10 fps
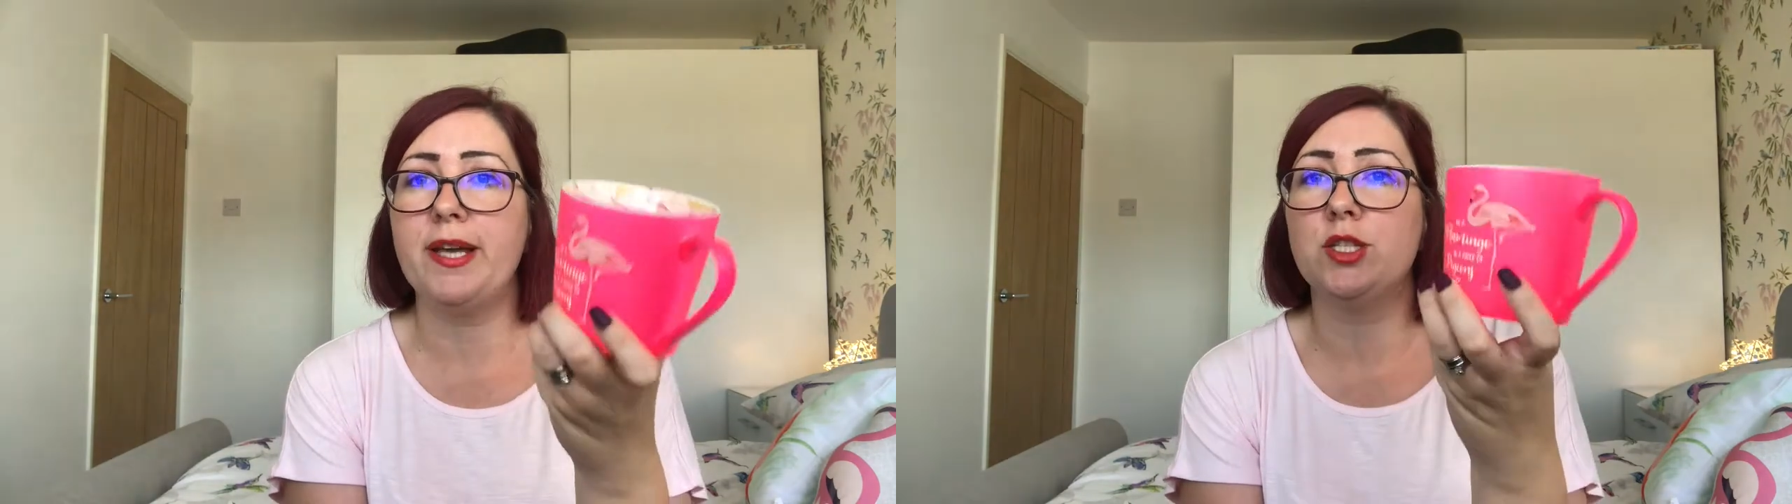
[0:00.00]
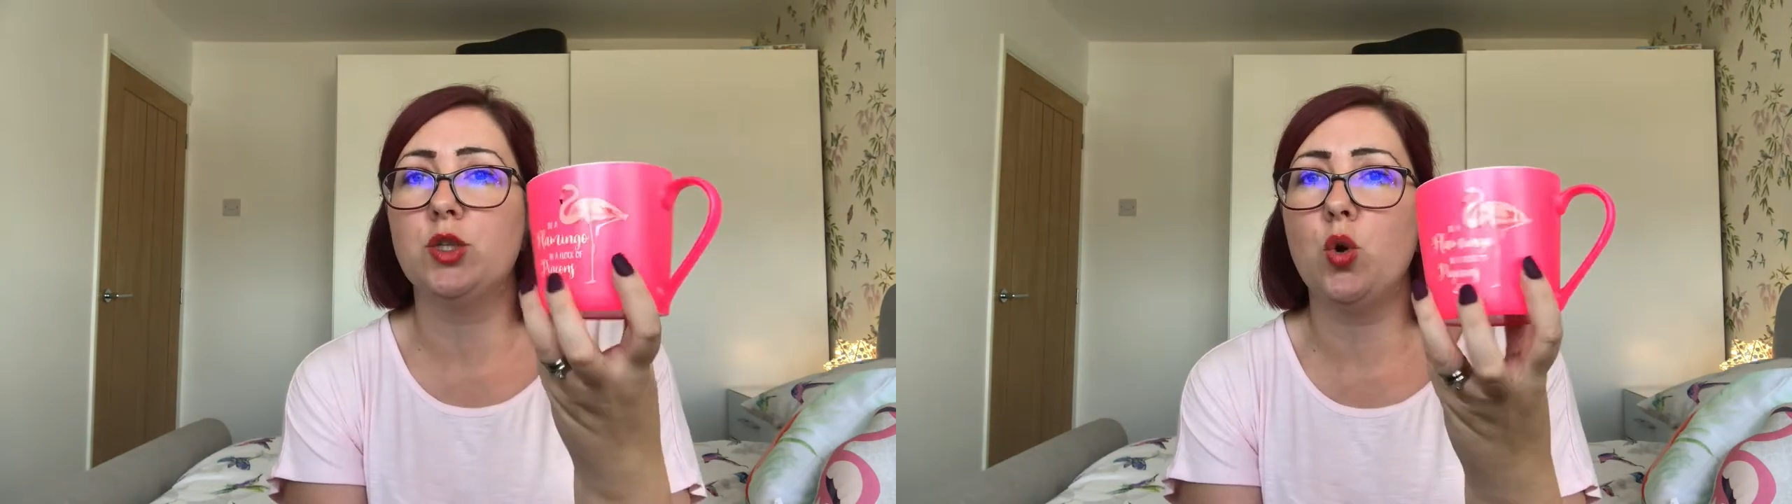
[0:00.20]

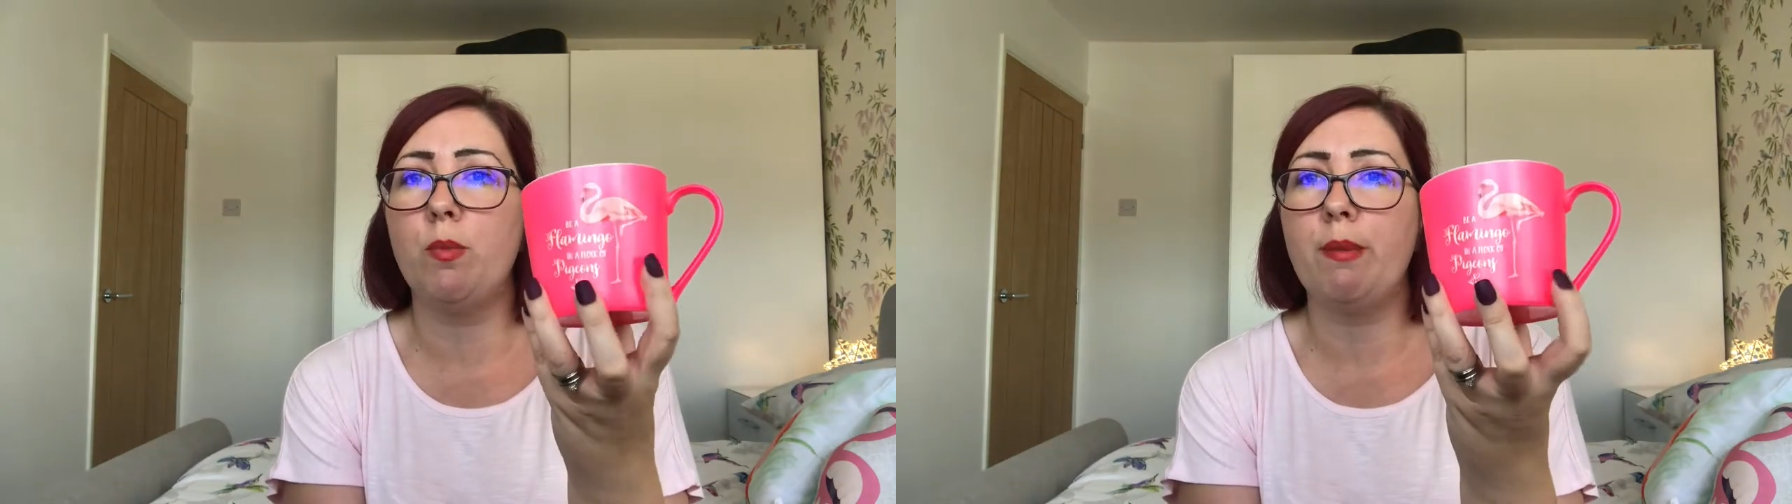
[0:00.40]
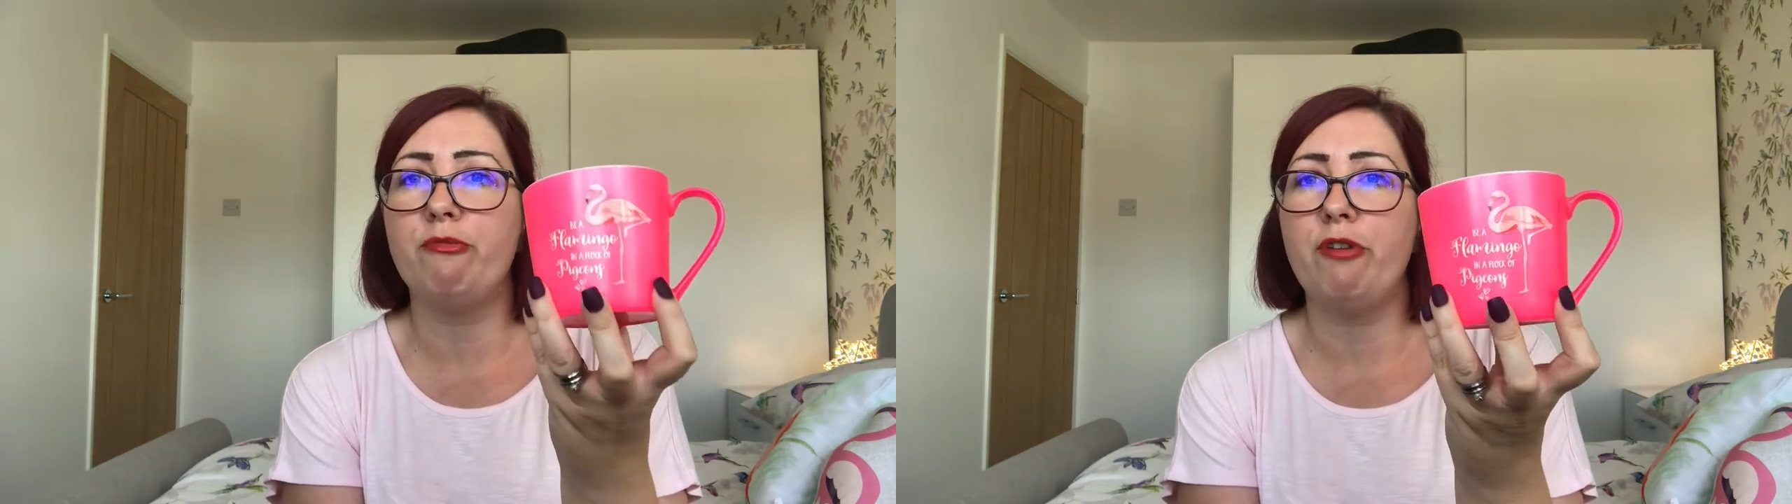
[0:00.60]
a school
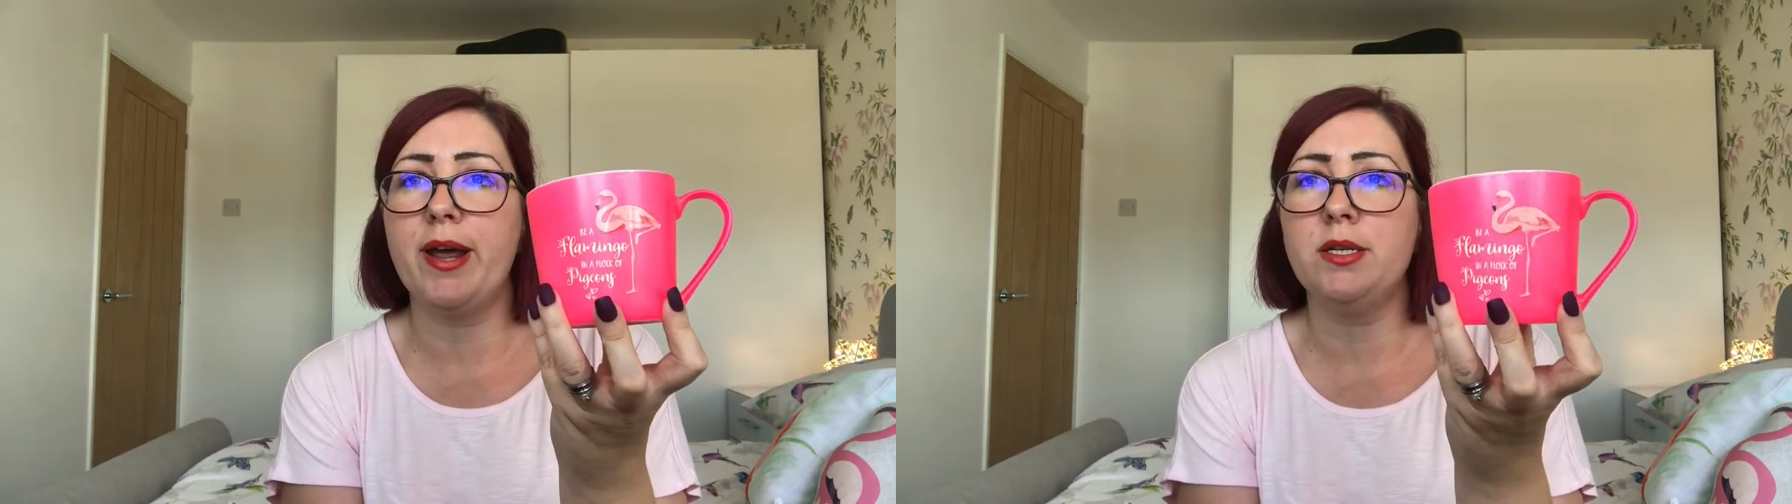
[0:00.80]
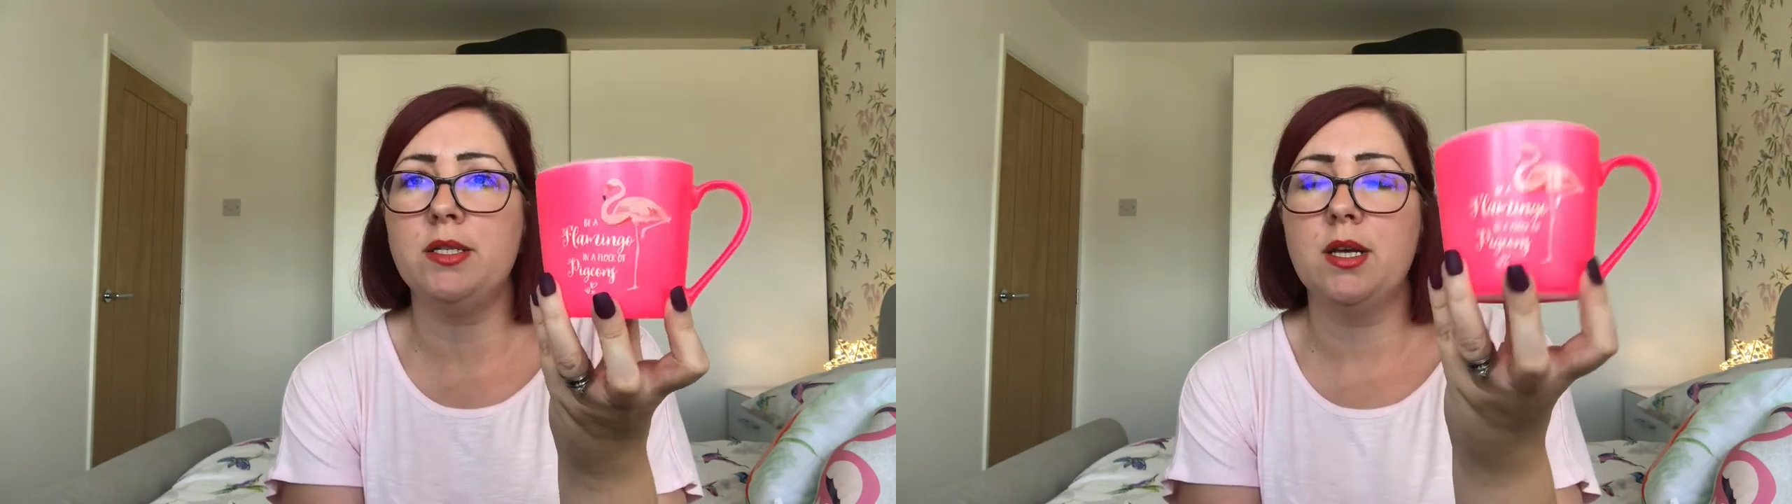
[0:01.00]
mum
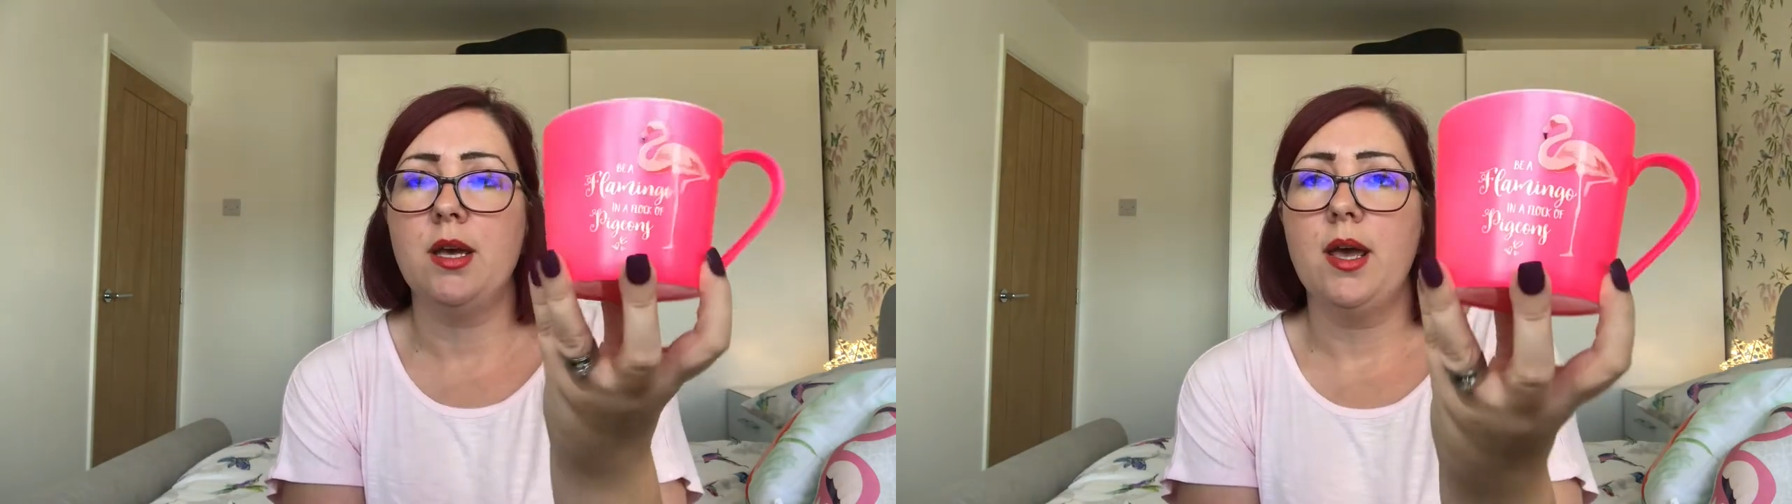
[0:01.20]
friend.